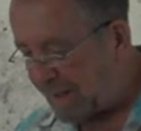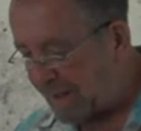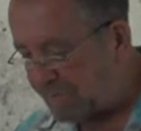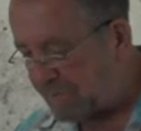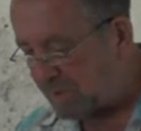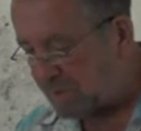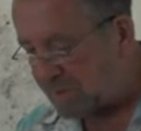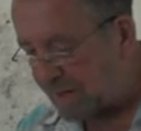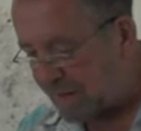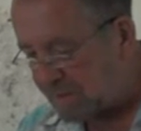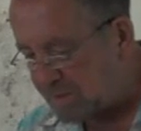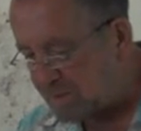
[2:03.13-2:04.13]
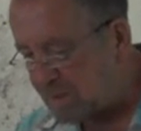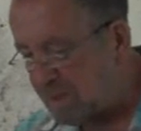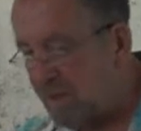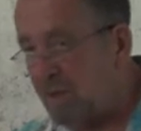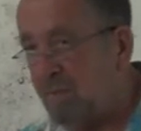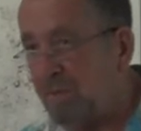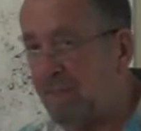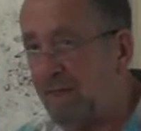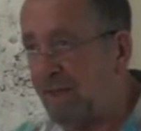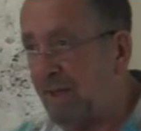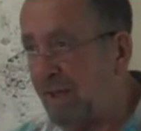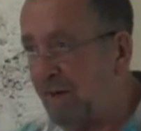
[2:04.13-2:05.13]
When my house is raked
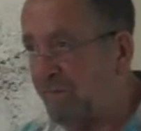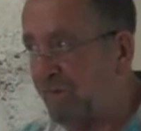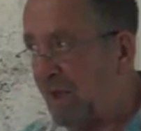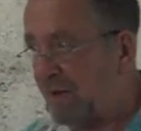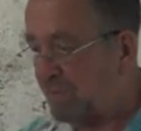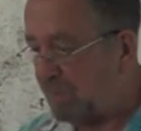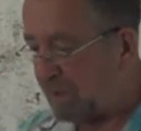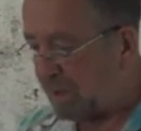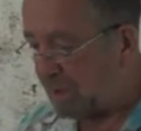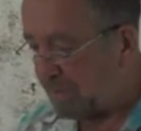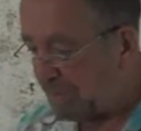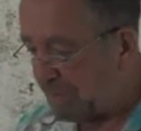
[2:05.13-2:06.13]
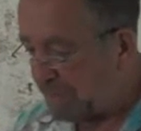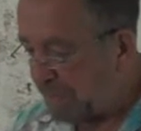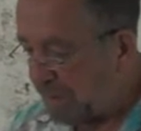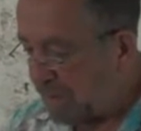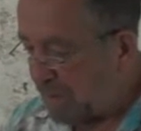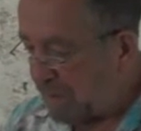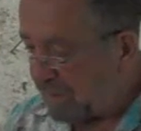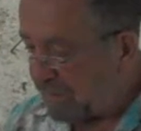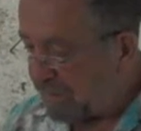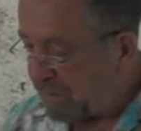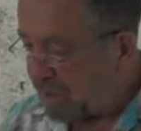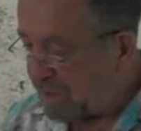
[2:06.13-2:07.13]
and they search through all the
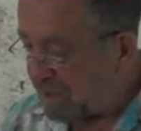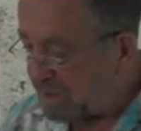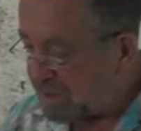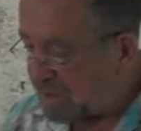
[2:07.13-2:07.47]
rooms,